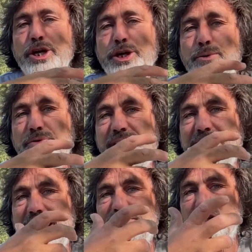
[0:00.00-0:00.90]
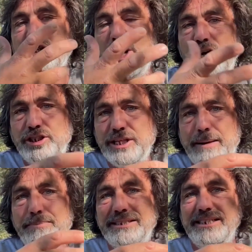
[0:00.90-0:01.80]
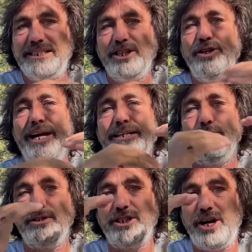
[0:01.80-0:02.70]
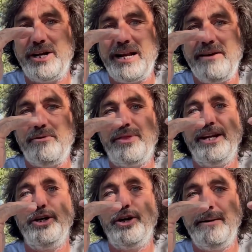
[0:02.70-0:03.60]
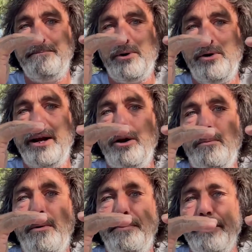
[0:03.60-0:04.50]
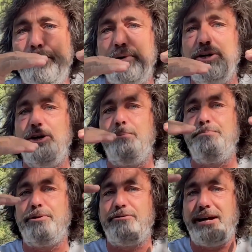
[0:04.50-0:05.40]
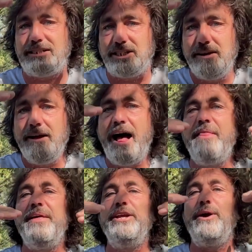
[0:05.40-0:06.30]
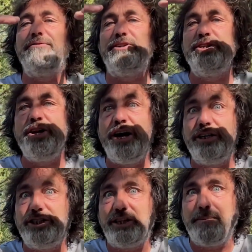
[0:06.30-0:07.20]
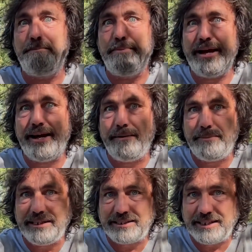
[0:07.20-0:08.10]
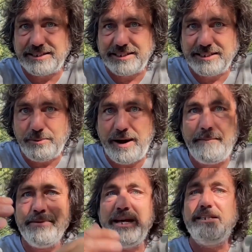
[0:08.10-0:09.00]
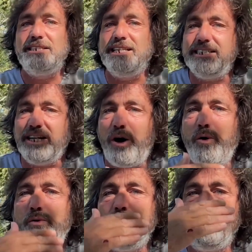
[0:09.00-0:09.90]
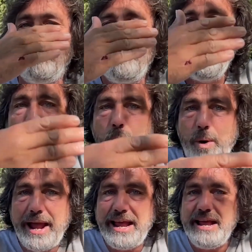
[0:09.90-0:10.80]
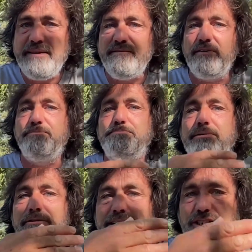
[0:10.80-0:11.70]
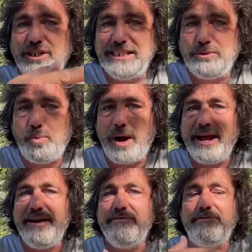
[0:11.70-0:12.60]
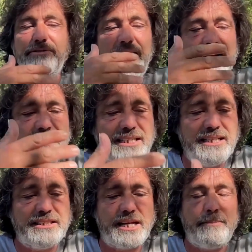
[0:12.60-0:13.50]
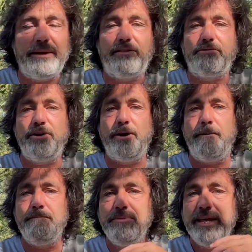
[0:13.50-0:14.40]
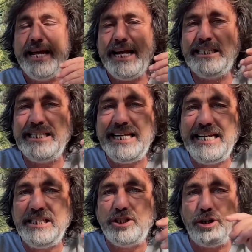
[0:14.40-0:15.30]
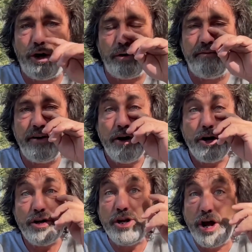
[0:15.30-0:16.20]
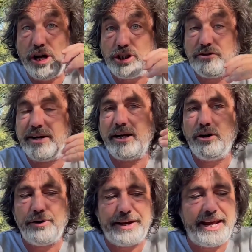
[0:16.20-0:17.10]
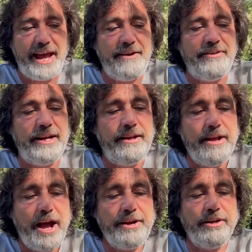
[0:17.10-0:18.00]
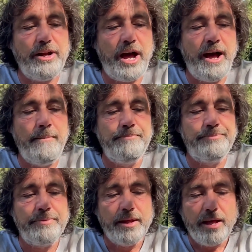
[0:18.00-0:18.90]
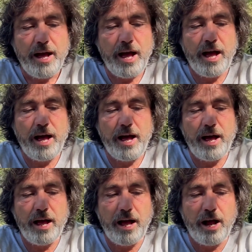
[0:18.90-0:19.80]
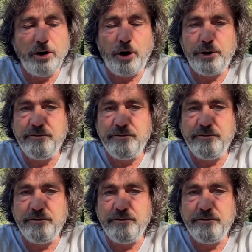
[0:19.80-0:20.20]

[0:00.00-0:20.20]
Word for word: you then have to nurture that business so you get to a certain level then you can employ a lot more people and you can progress and then you have to nurture the bigger business as it were so this whole sort of wave of progression this wave of reality that's coming through you it needs a lot of nurturing a lot of caring and um, uh, a lot